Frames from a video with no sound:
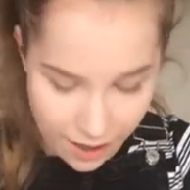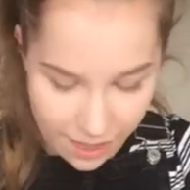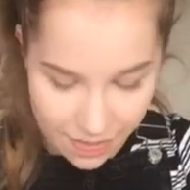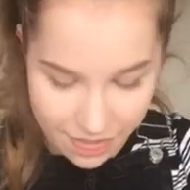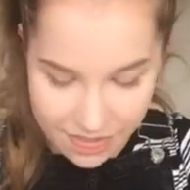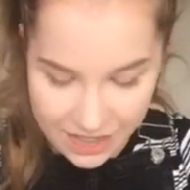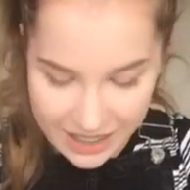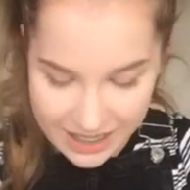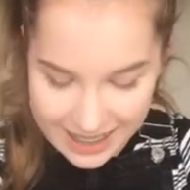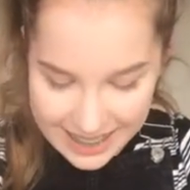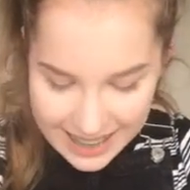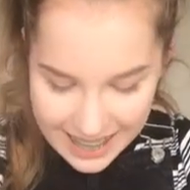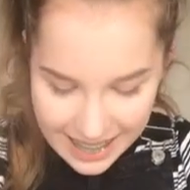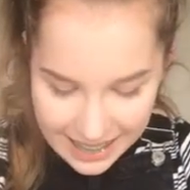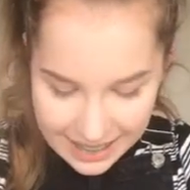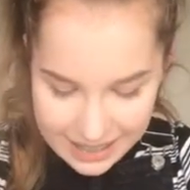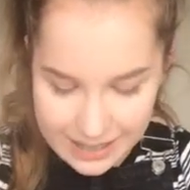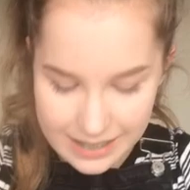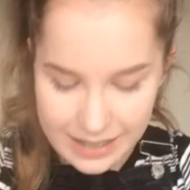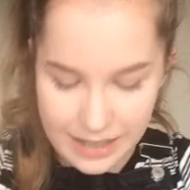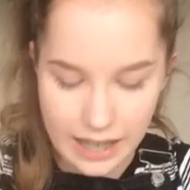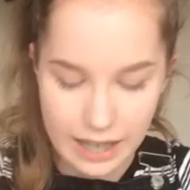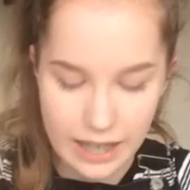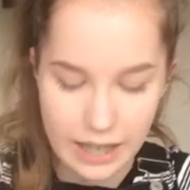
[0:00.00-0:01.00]
the next
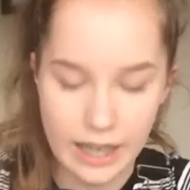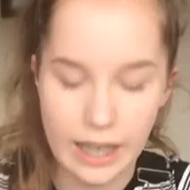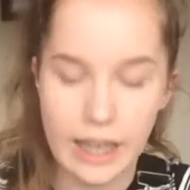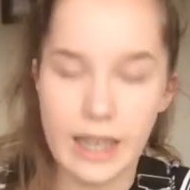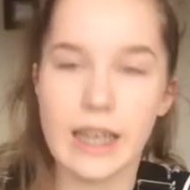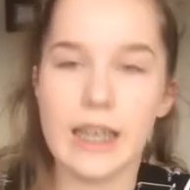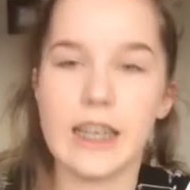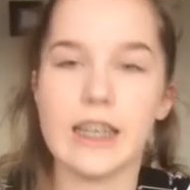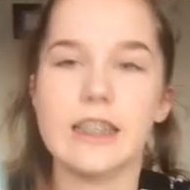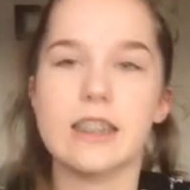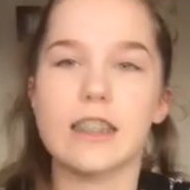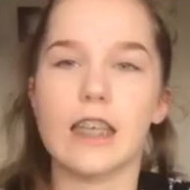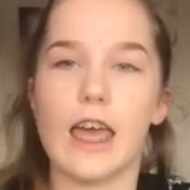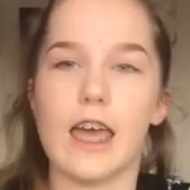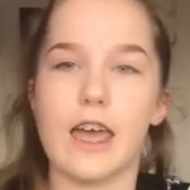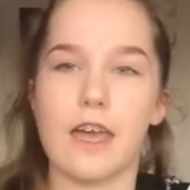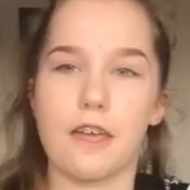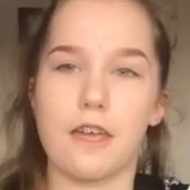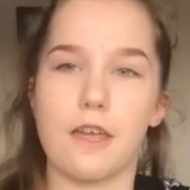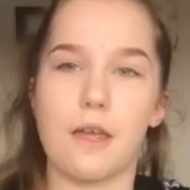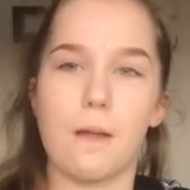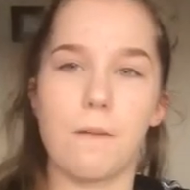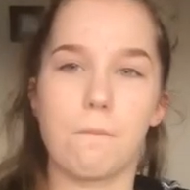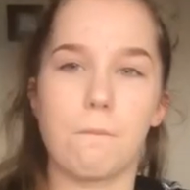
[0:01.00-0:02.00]
thing is
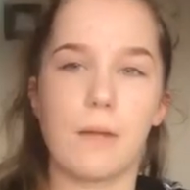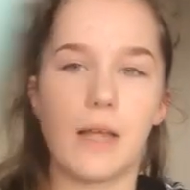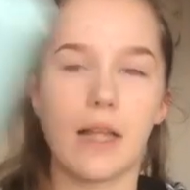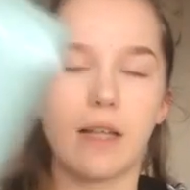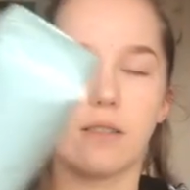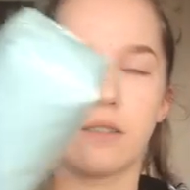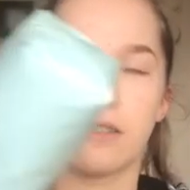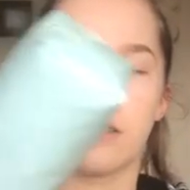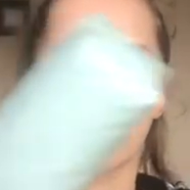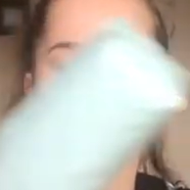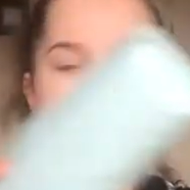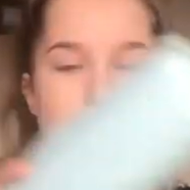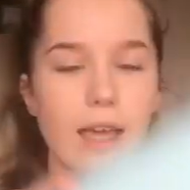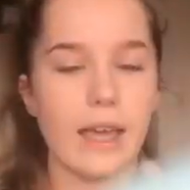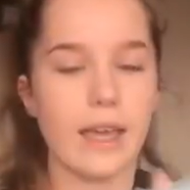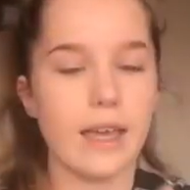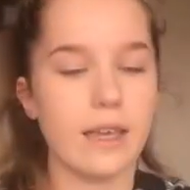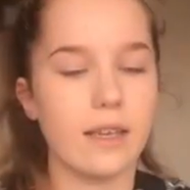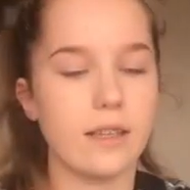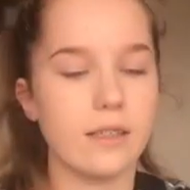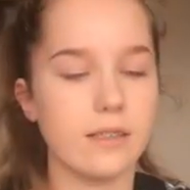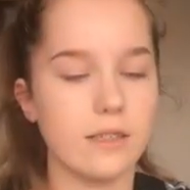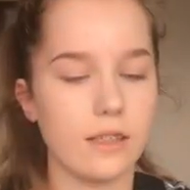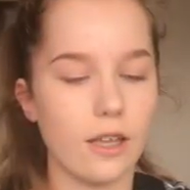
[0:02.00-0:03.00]
a pencil
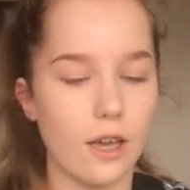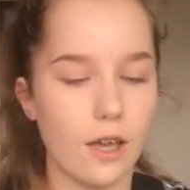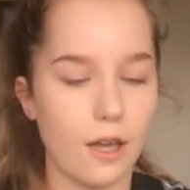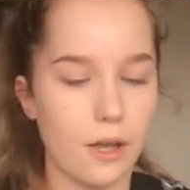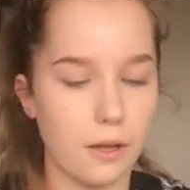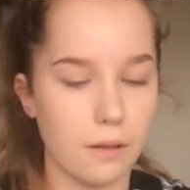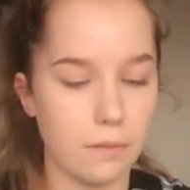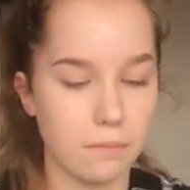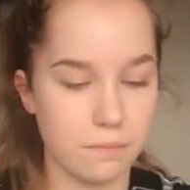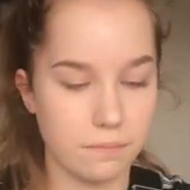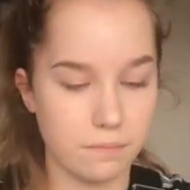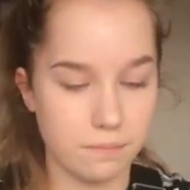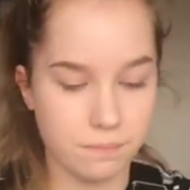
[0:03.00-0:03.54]
case um,